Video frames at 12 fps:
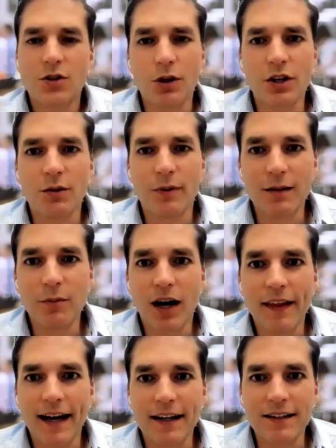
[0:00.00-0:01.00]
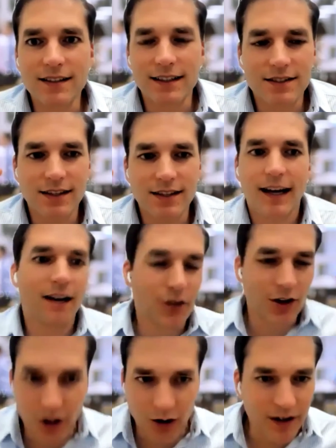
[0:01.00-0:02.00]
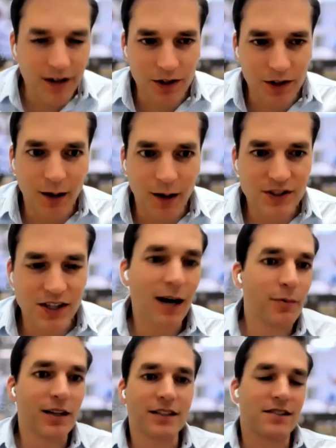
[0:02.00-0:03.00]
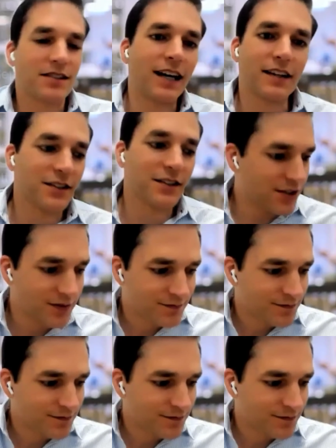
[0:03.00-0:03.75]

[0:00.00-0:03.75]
what you mean by that is, let's say, I've got no idea what the numbers are, but let's say there's